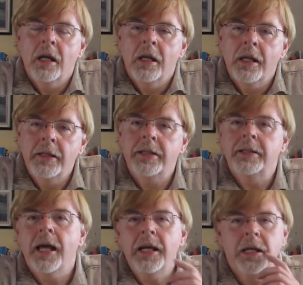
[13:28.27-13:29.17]
They
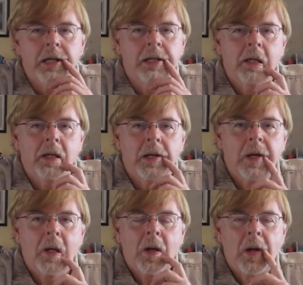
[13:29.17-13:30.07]
decided
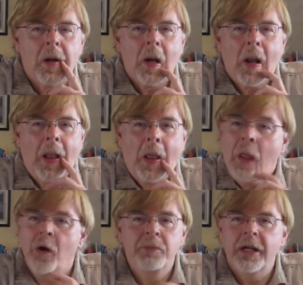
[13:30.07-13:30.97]

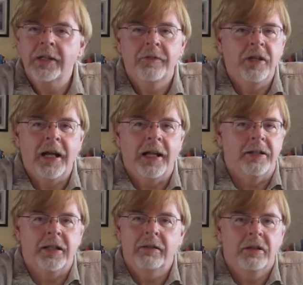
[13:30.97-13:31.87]
that objective
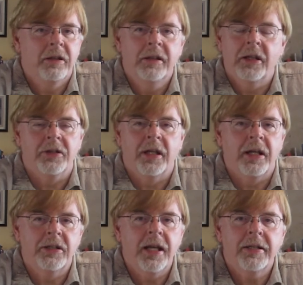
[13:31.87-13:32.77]
reality doesn't
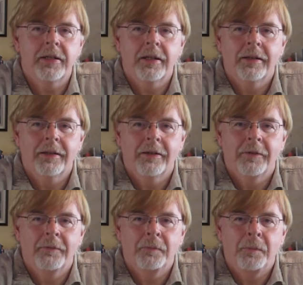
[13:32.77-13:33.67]
exist.
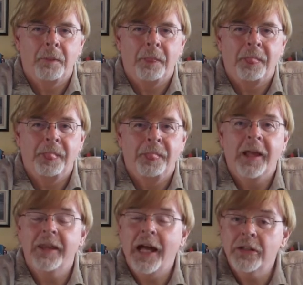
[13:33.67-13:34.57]

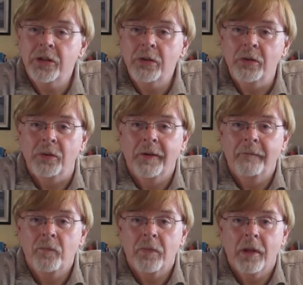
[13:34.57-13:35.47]
That too
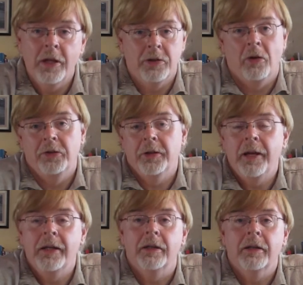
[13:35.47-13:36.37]
is all
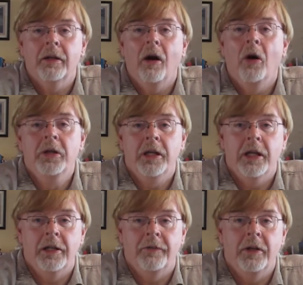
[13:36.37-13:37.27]
dependent on
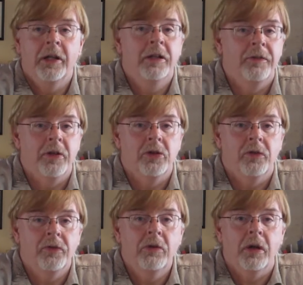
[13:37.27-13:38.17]
the individual
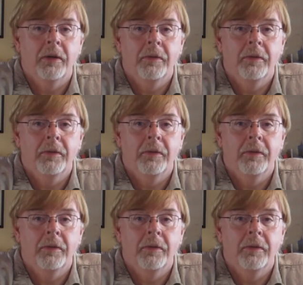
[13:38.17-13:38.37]
viewer.